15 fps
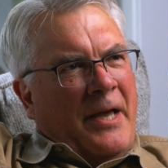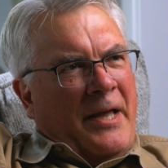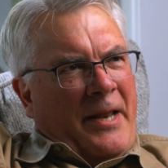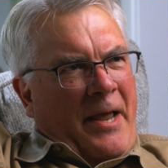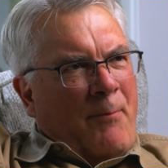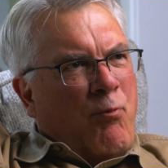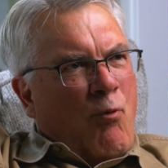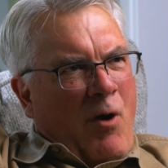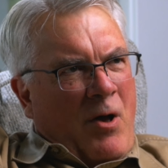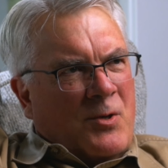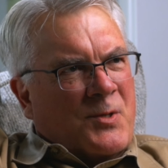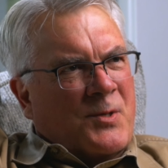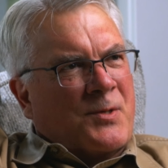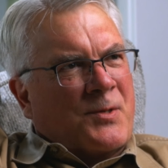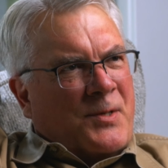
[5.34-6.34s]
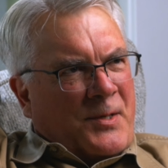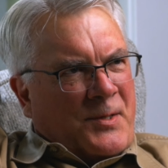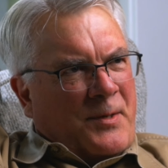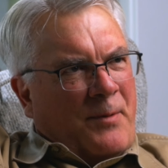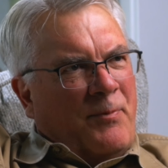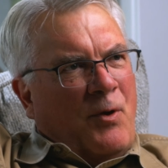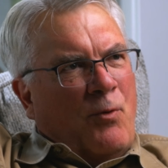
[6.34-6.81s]
an Epwell
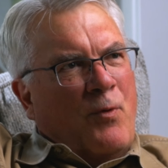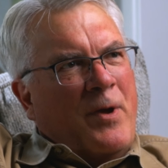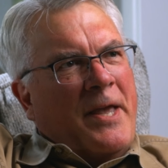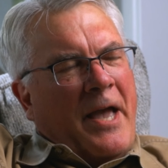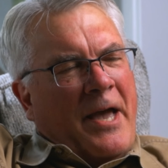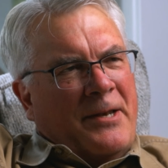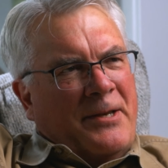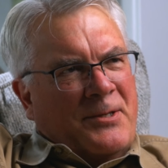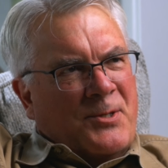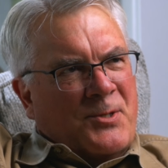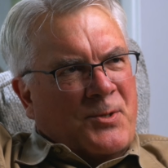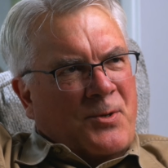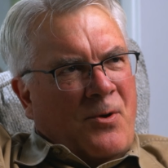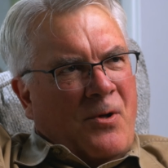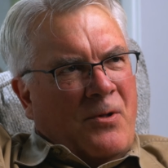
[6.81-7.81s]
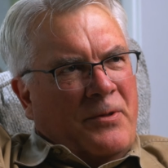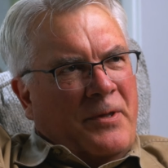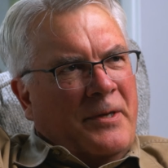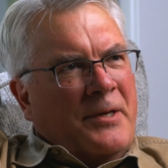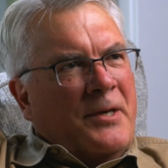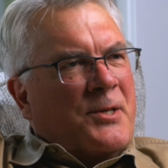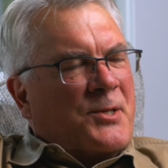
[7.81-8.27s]
system that we had installed
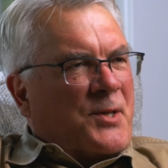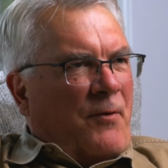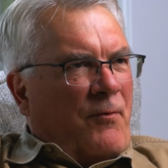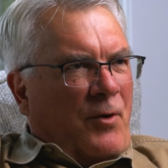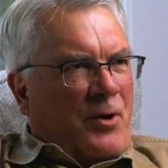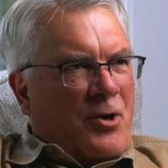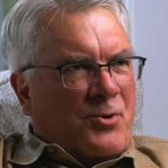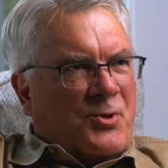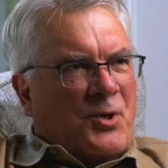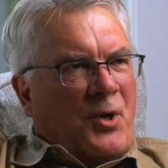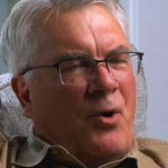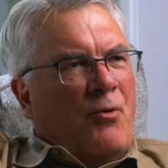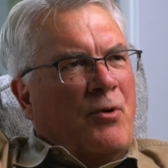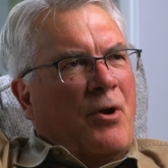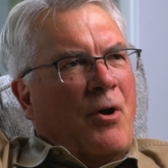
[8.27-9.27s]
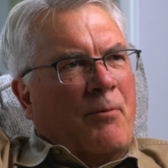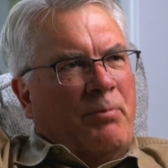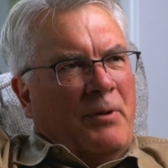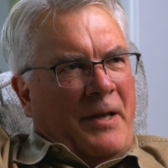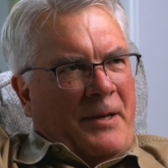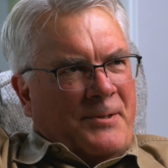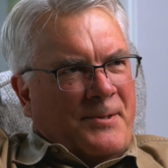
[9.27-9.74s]
several years ago at our
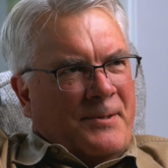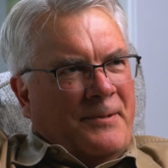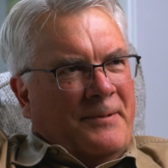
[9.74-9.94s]
place.